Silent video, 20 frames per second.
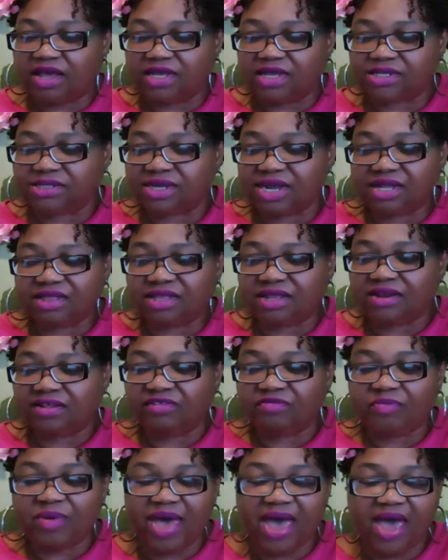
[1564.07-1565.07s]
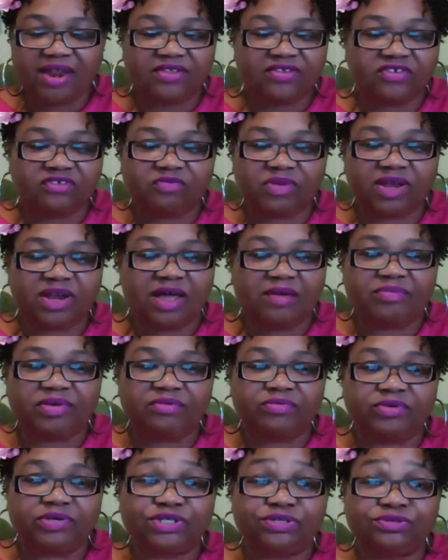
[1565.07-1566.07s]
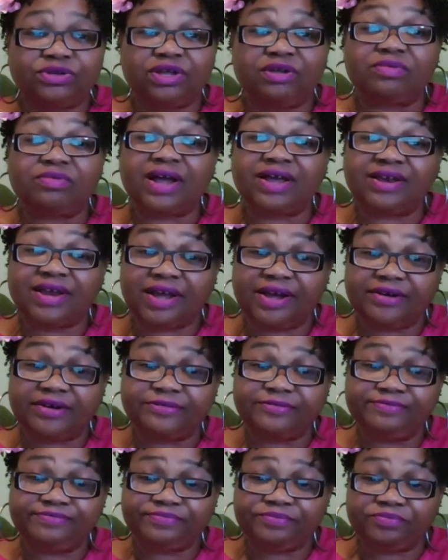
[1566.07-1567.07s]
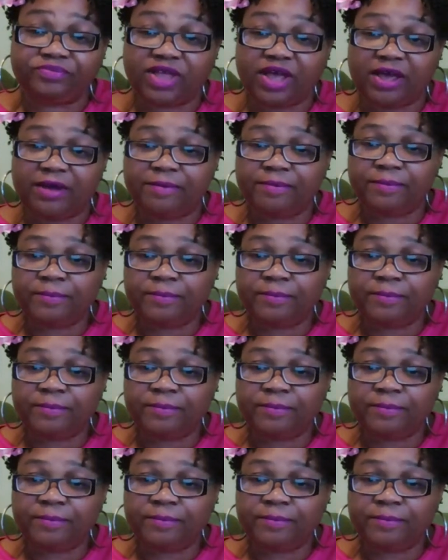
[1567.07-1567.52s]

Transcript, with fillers: It's not that it's bad. It just may not be what you need right now. Okay